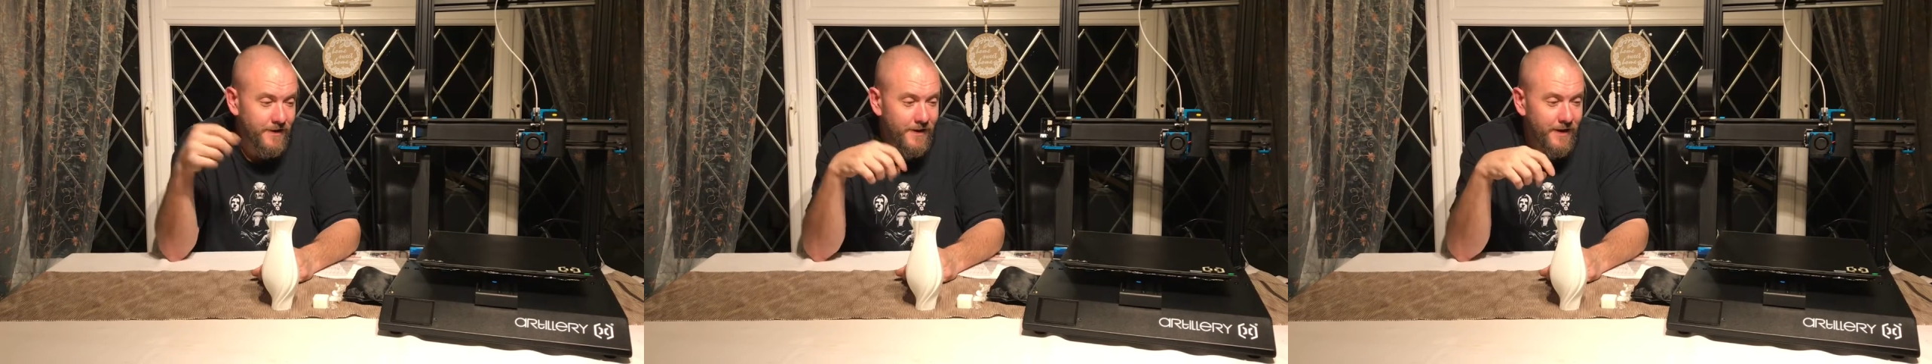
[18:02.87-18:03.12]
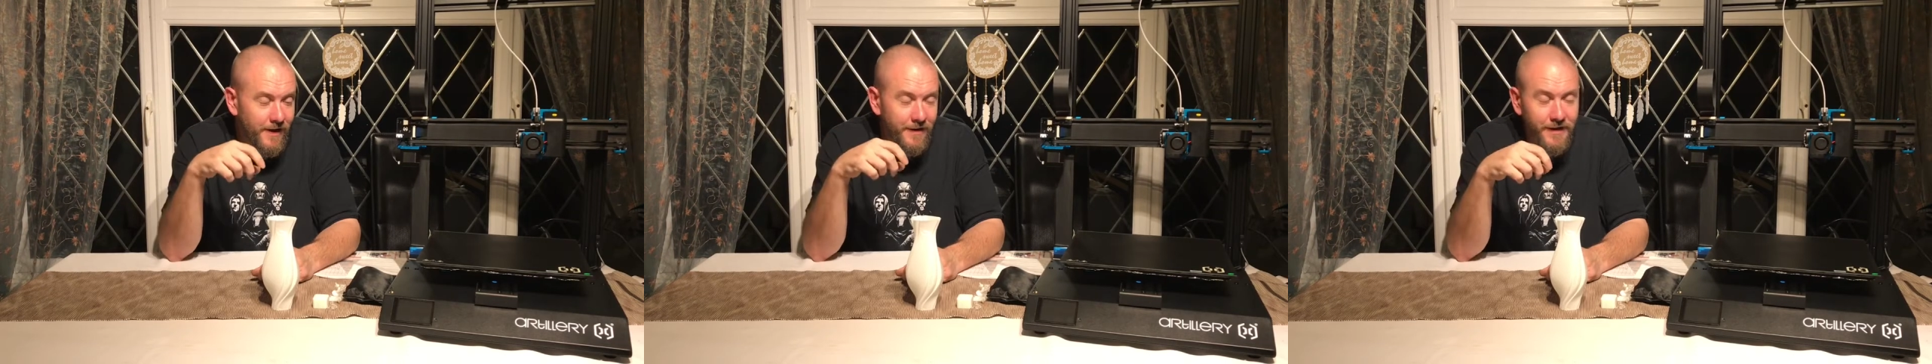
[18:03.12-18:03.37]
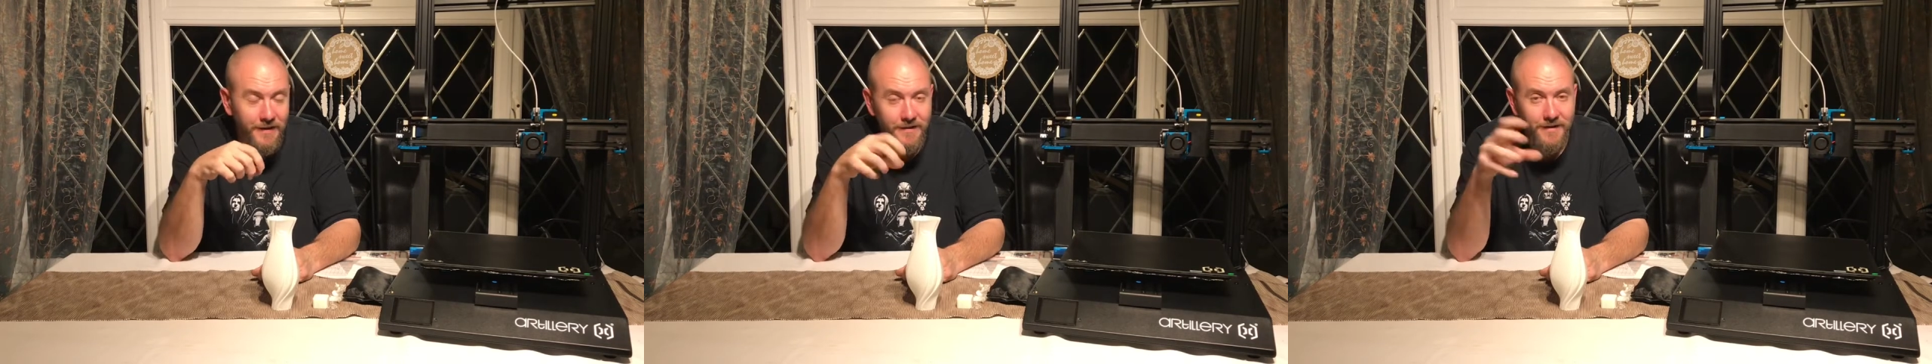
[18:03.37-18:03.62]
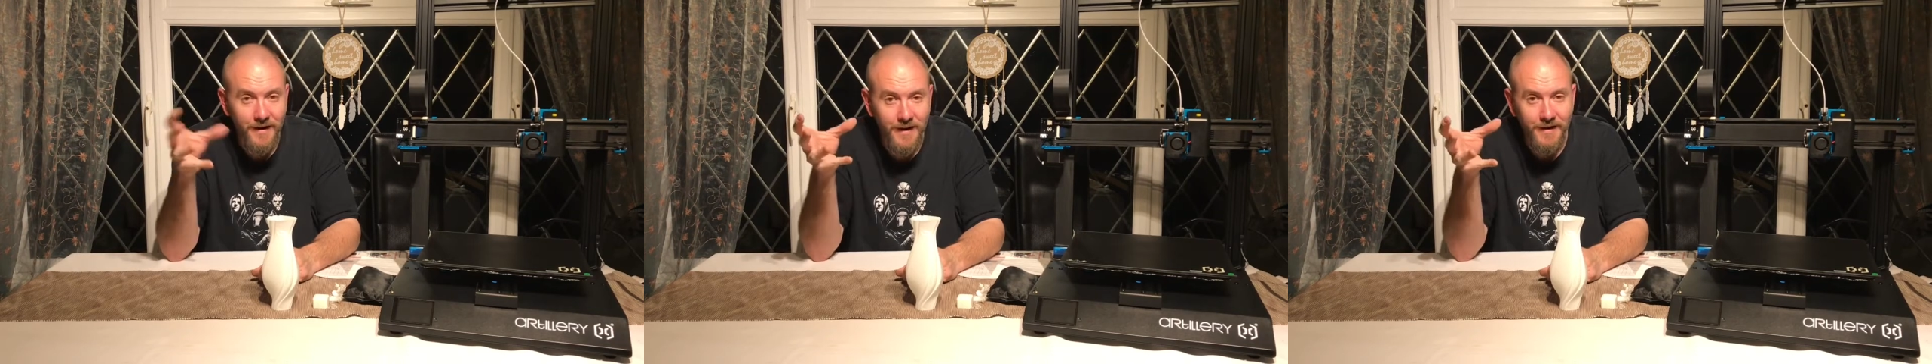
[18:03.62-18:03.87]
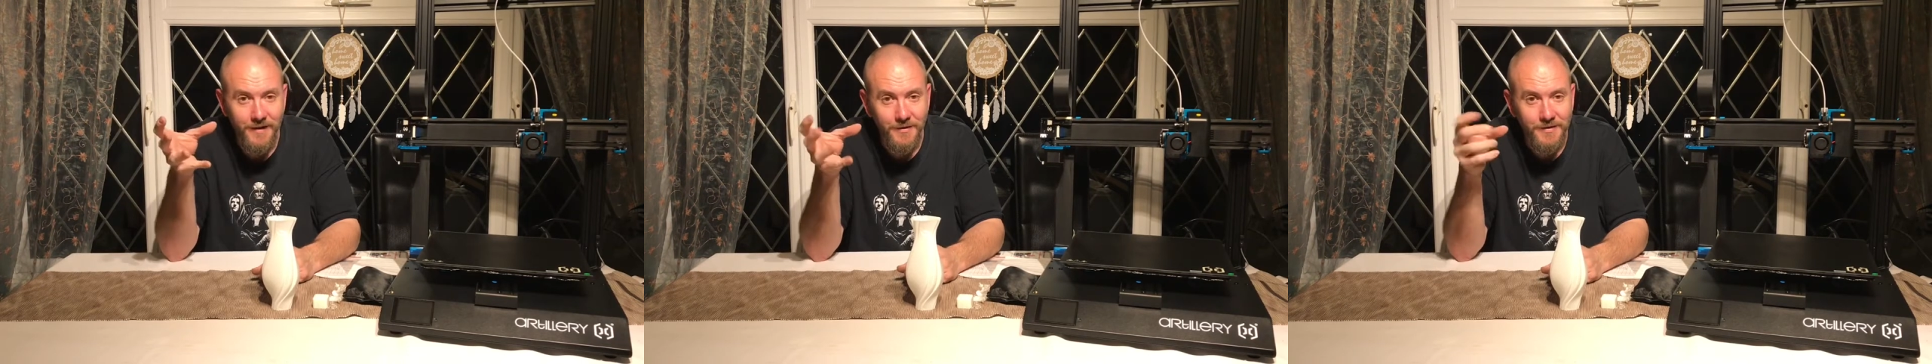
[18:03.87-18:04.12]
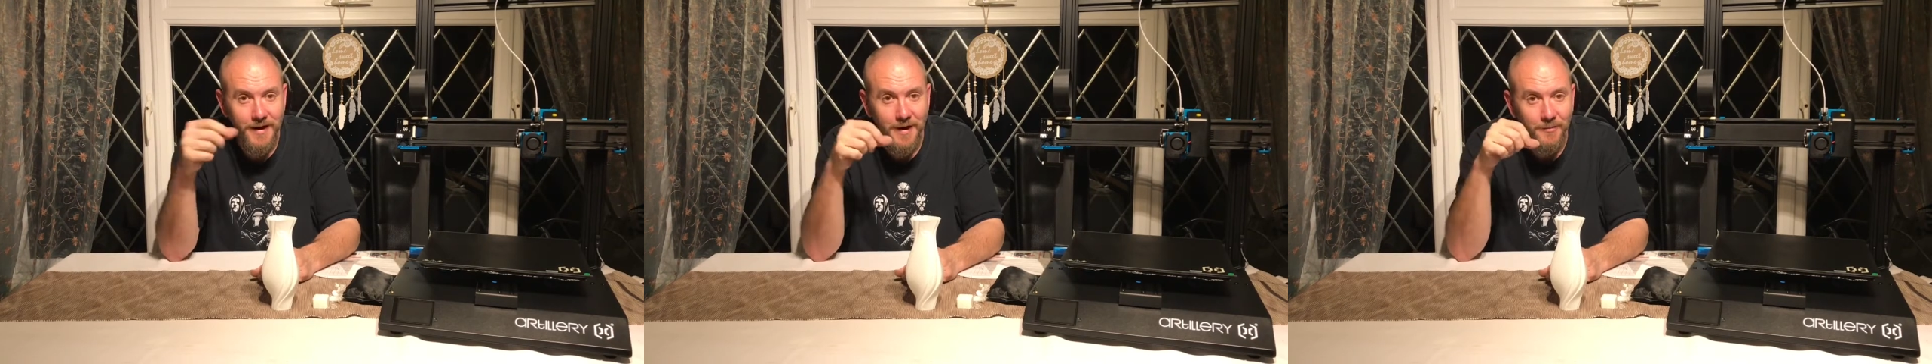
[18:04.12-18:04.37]
I think a little
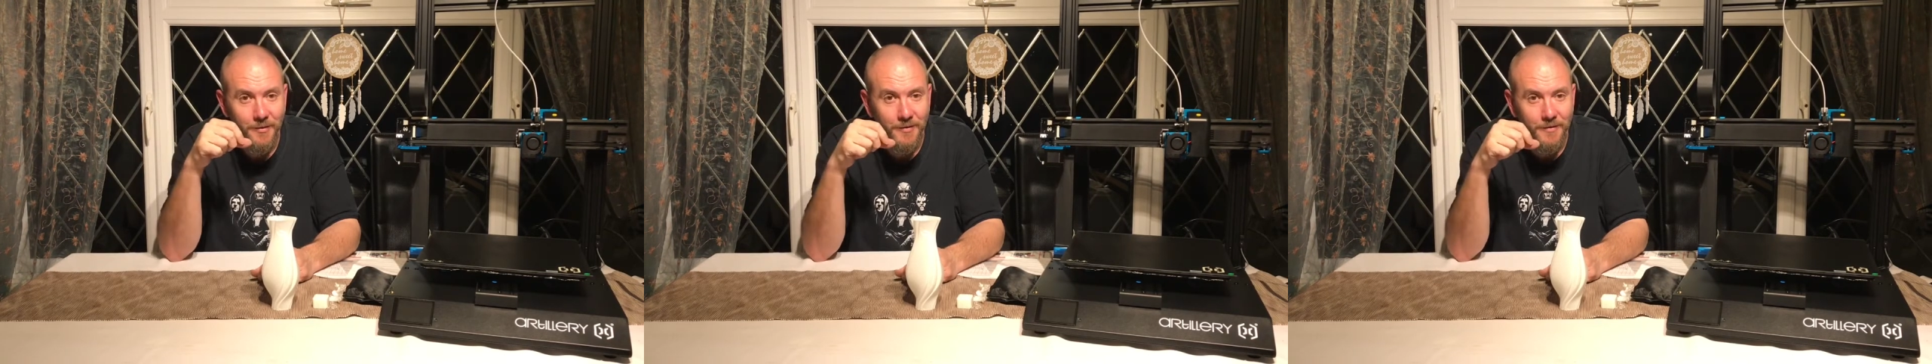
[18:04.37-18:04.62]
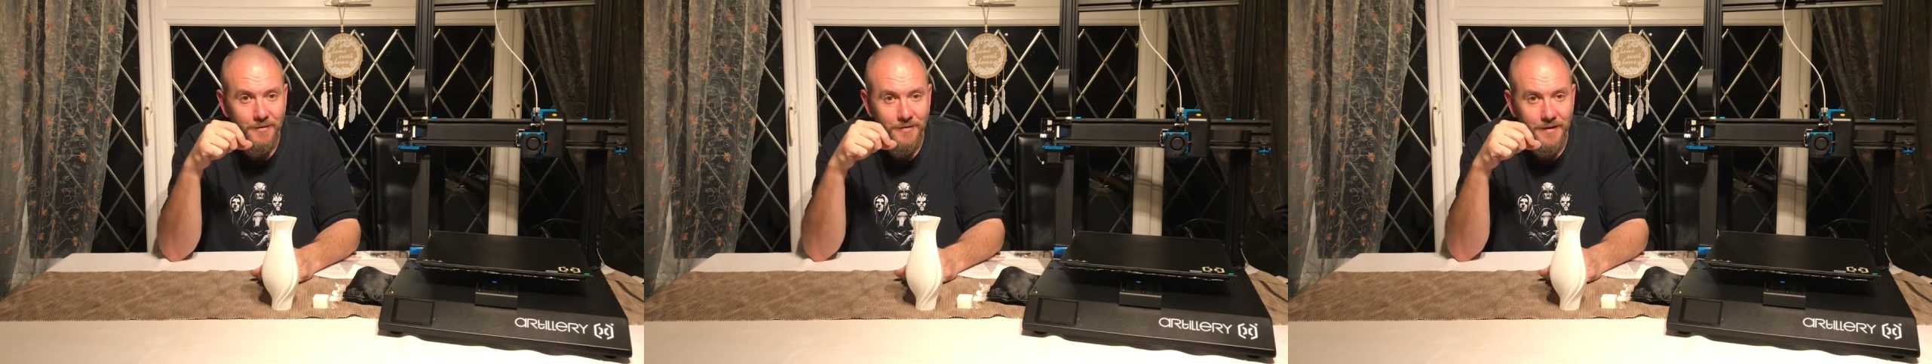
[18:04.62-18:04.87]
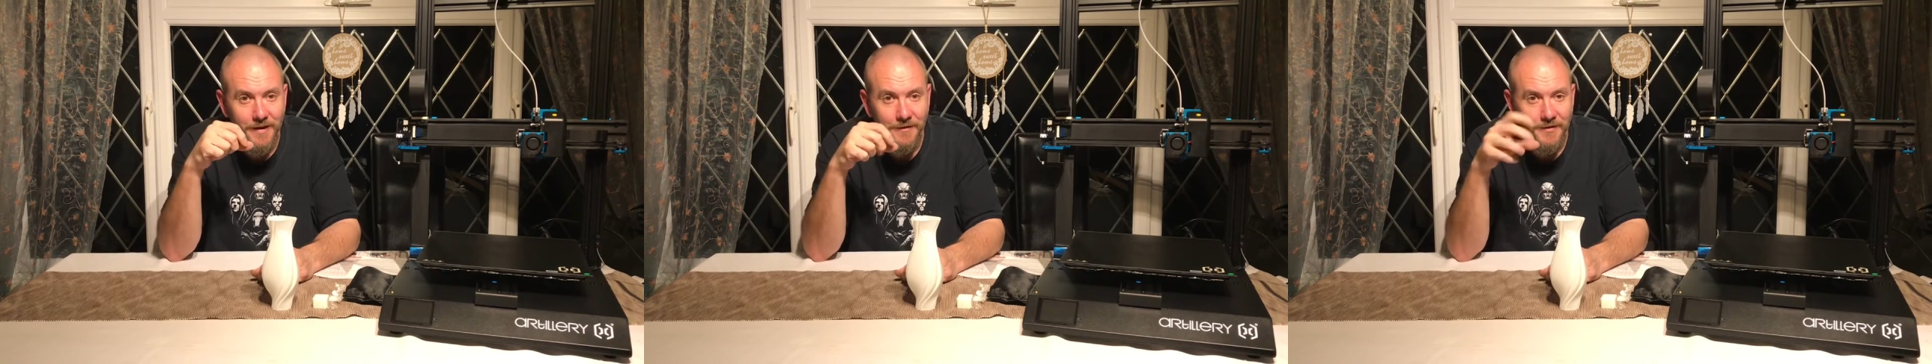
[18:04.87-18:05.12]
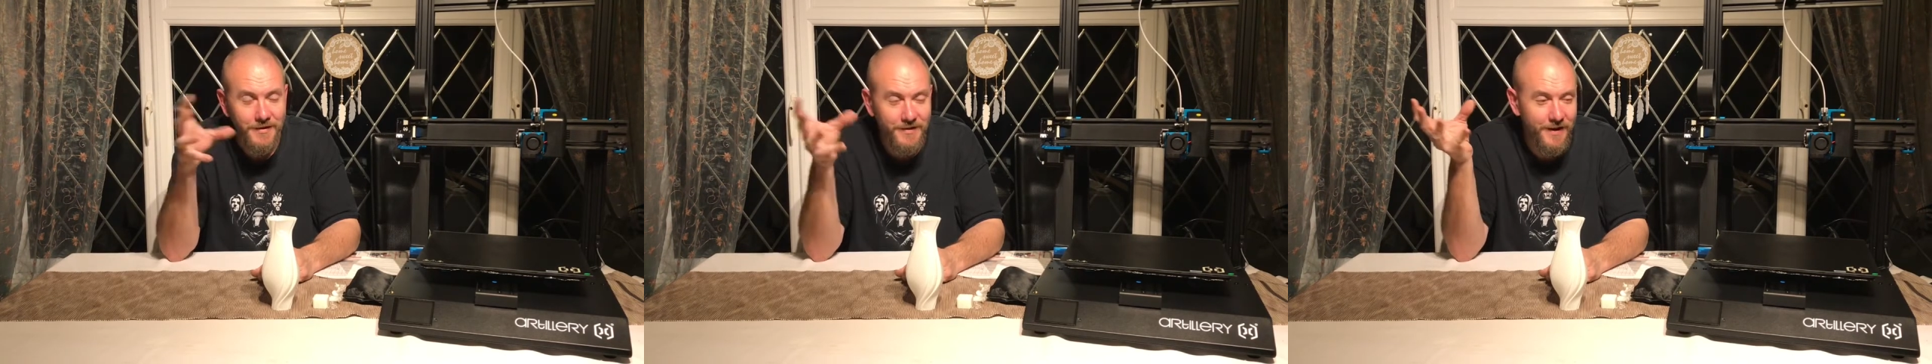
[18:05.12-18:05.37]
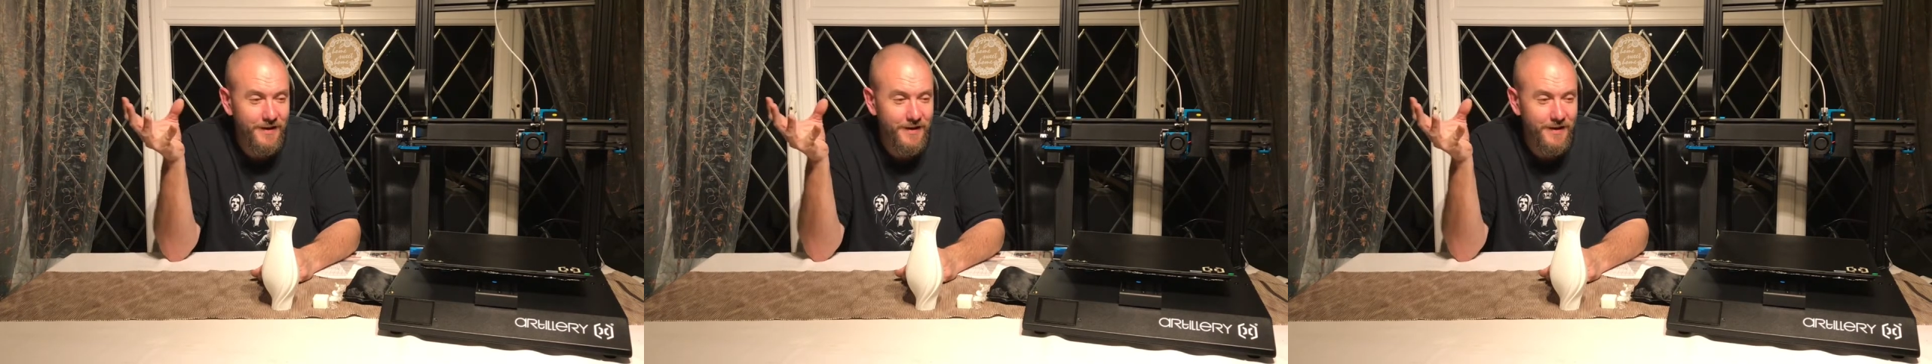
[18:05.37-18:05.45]
sample, even just